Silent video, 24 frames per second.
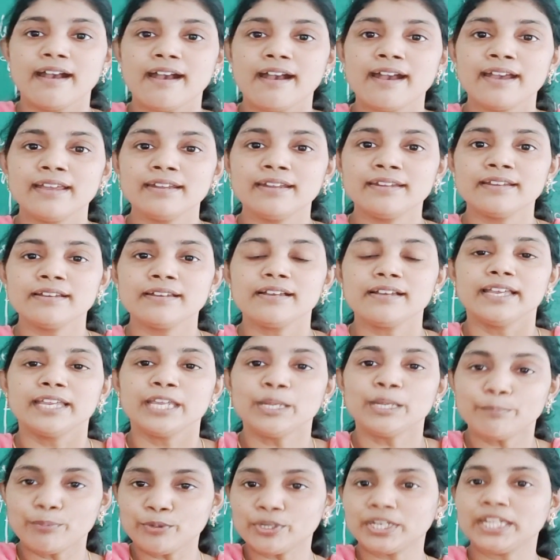and
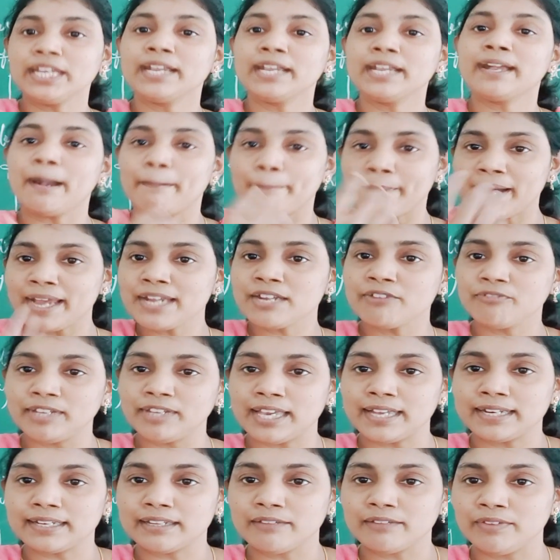inputting command we
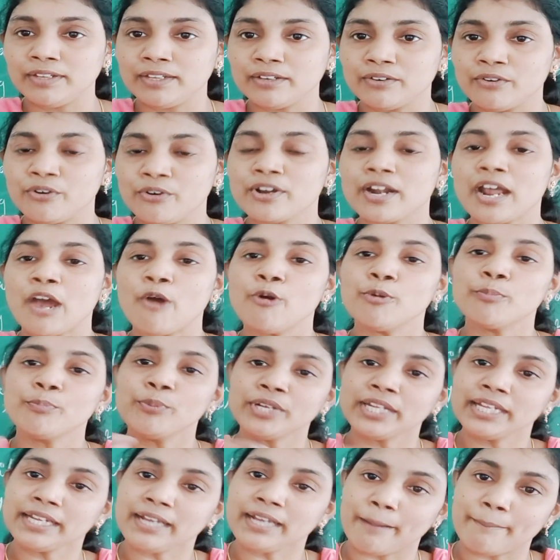are giving or
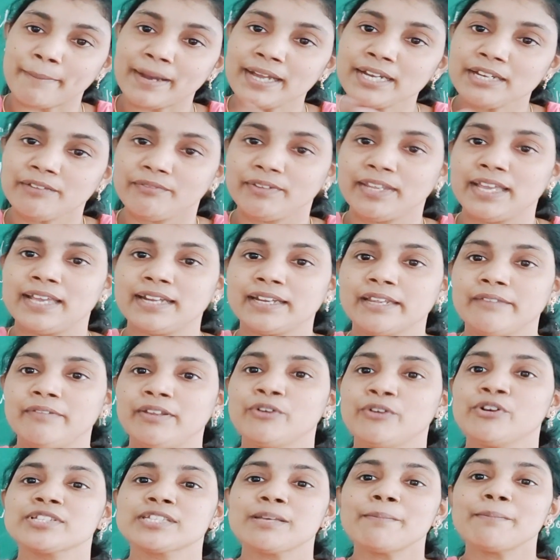outputting command we are
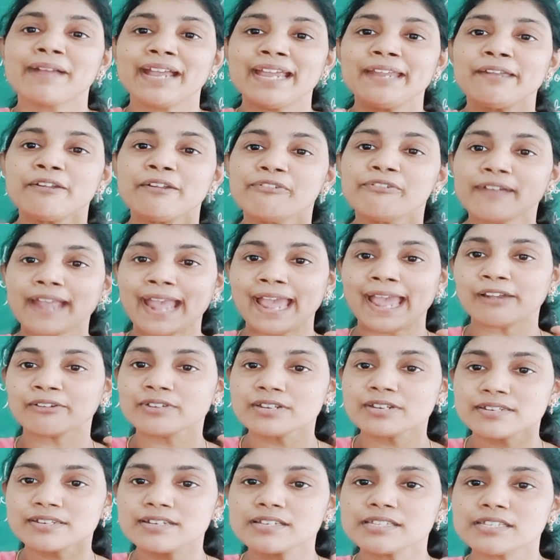giving, or some kind of
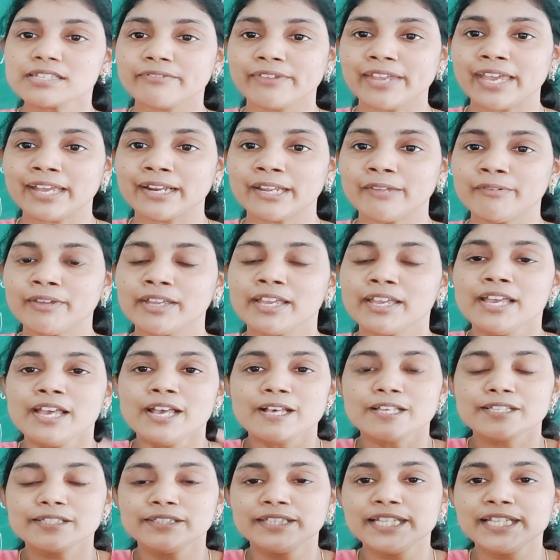calculations we are
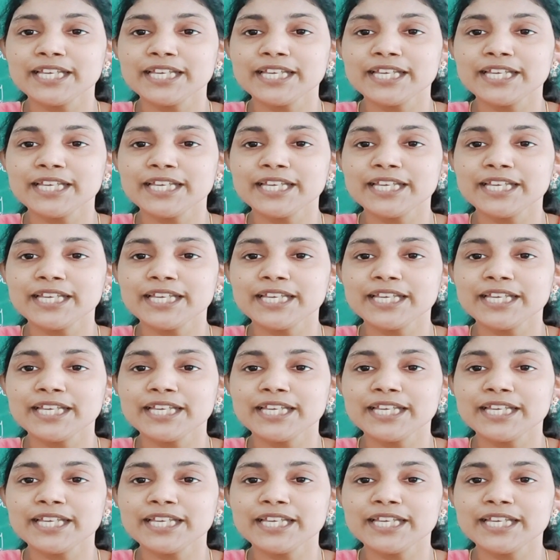giving.